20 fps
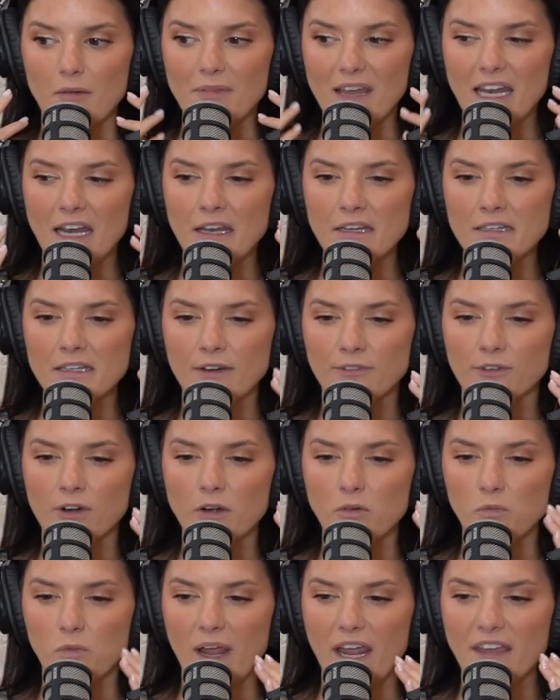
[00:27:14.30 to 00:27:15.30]
in a
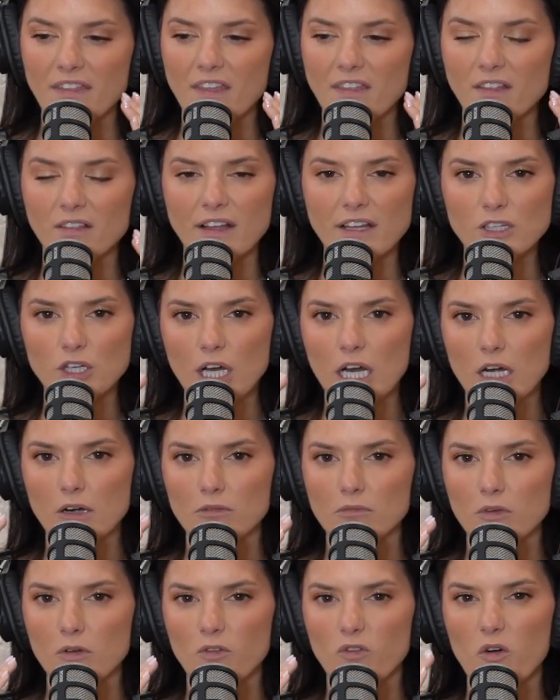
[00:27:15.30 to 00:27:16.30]
different way than the laser hair
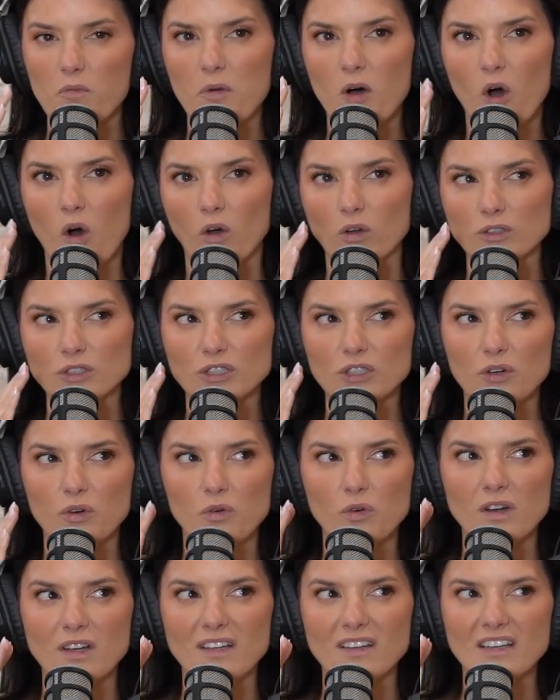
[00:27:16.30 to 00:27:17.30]
removal, but
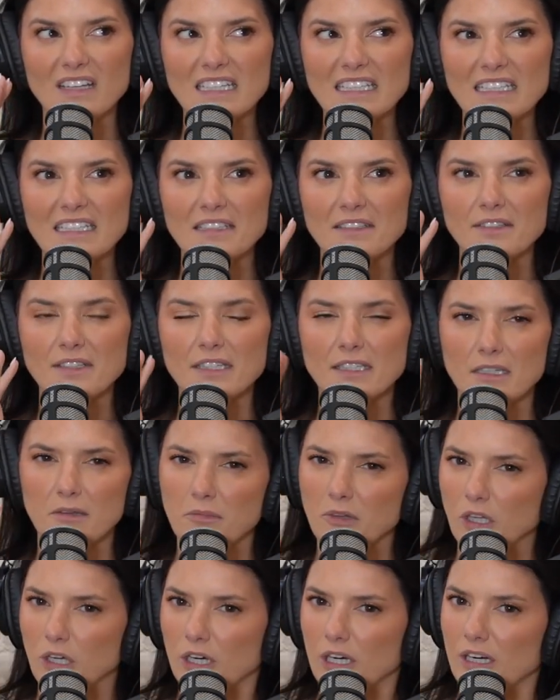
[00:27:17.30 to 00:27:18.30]
also
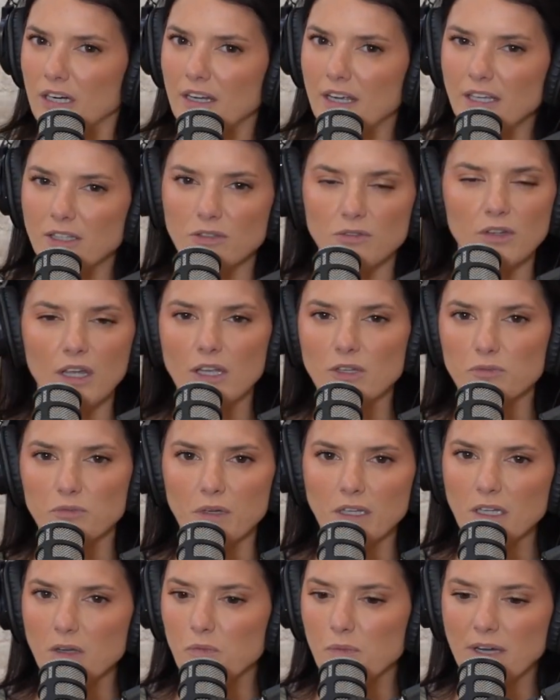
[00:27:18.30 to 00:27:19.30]
similar. It's
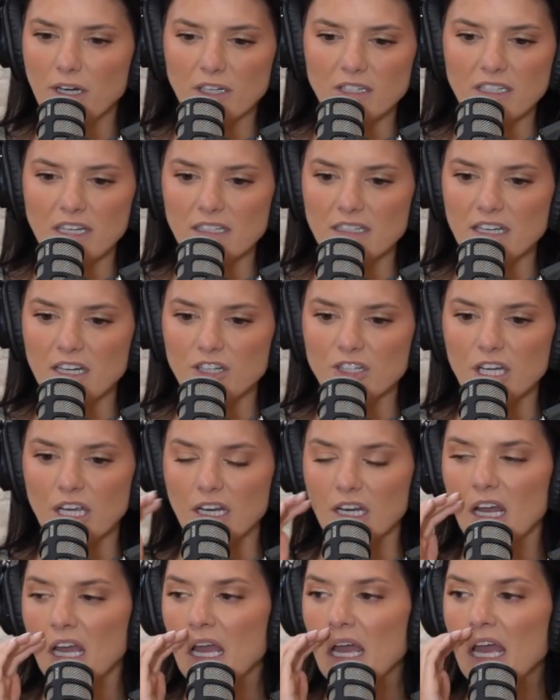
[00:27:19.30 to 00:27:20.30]
really weird
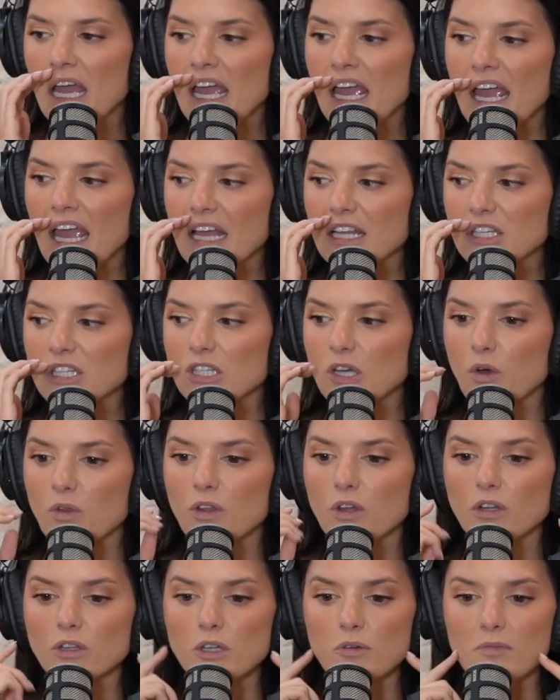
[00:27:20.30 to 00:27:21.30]
sensation. And so
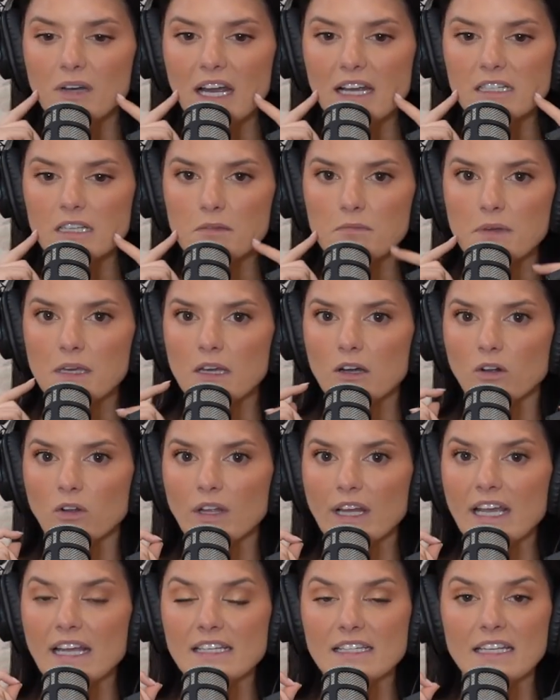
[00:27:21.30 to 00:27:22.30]
the aluminizing peel
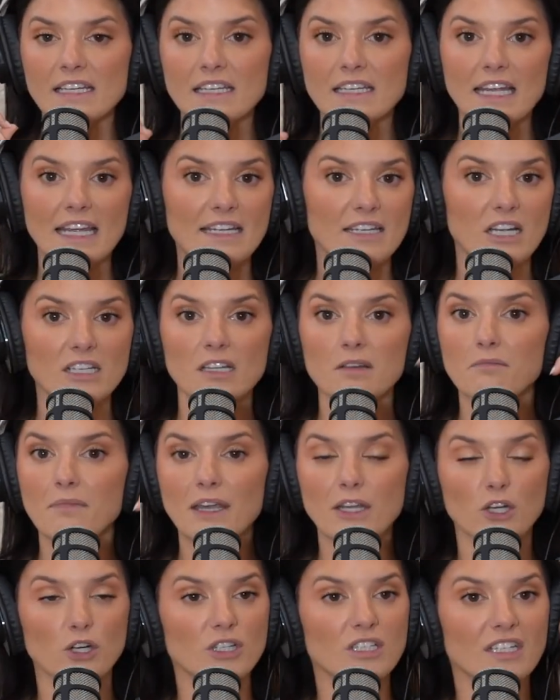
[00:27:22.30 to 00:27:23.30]
isn't, it doesn't
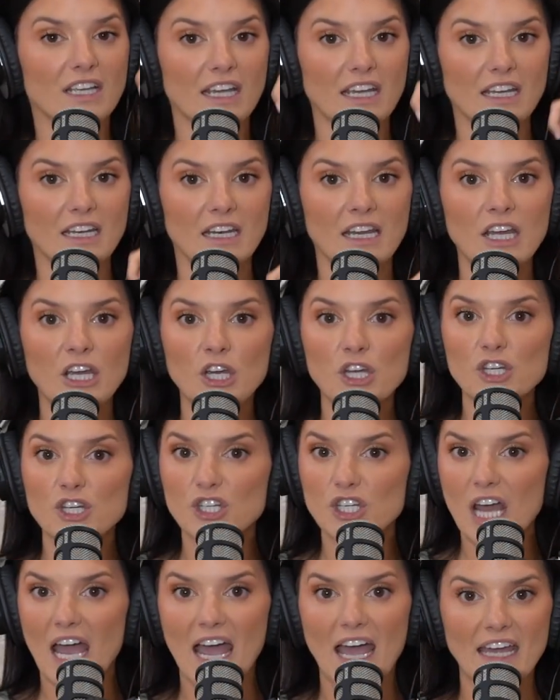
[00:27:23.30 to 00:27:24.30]
make your skin
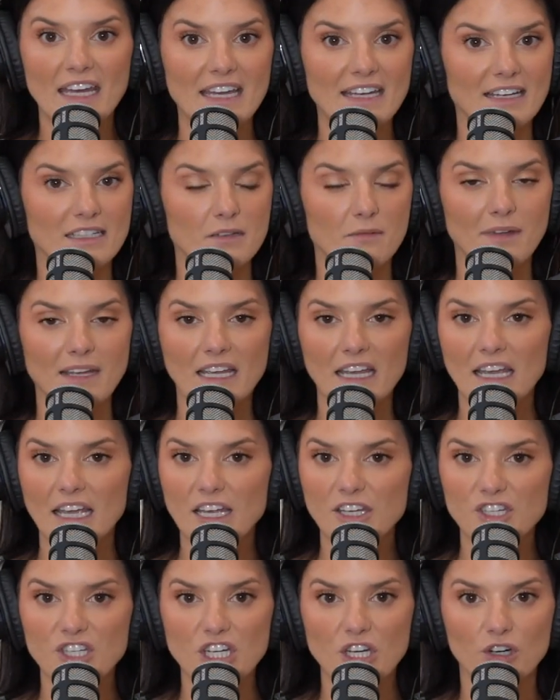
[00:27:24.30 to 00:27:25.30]
shed. It doesn't make it
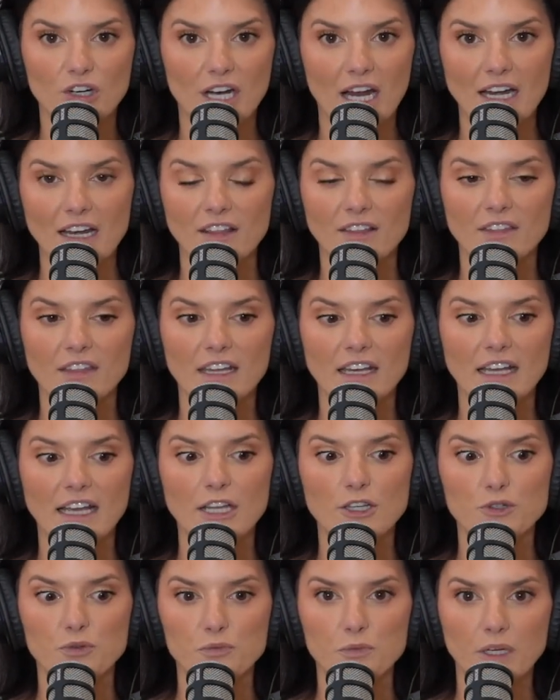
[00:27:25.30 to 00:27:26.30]
itchy or anything.
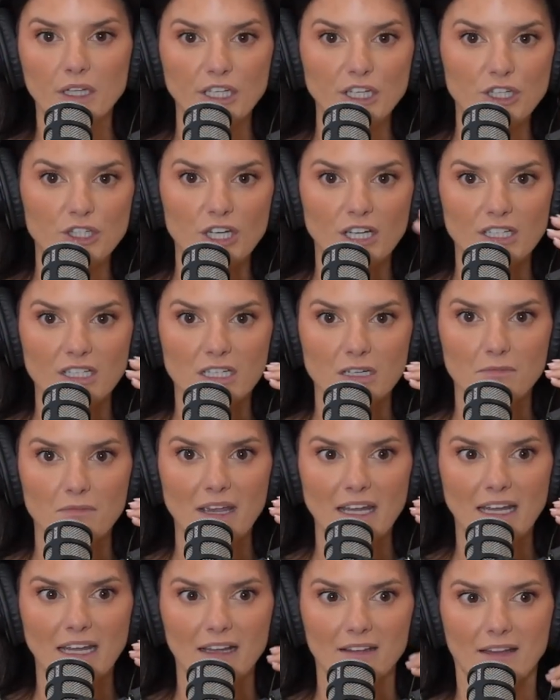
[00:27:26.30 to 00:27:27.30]
It's really just to
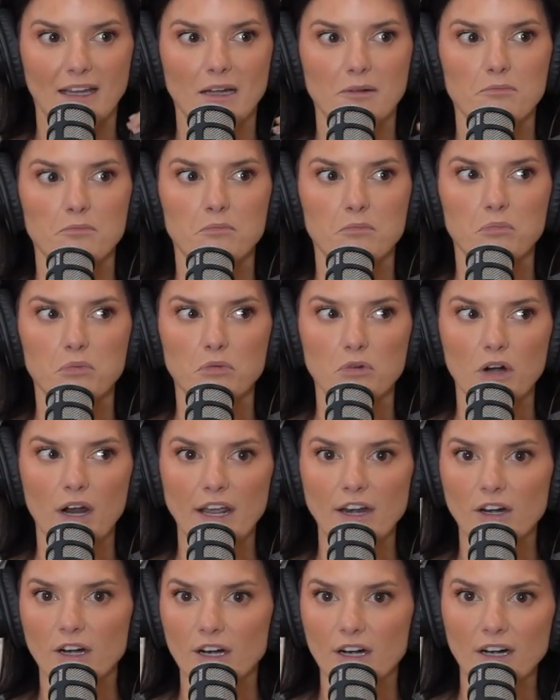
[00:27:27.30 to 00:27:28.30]
make it like
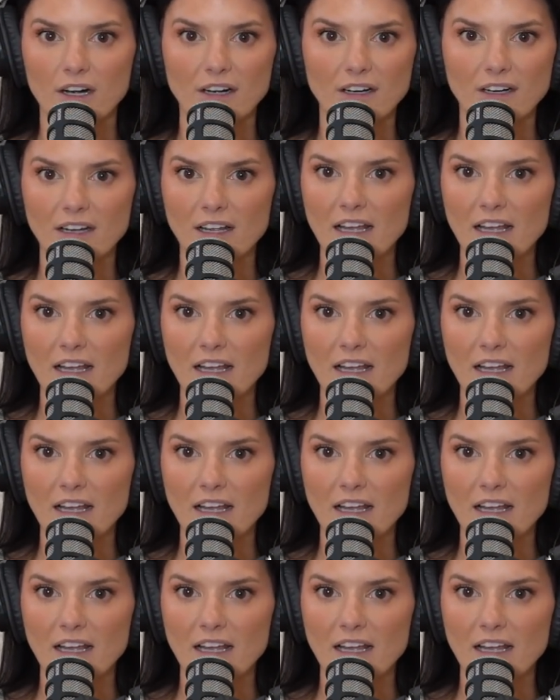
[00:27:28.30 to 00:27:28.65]
brighter.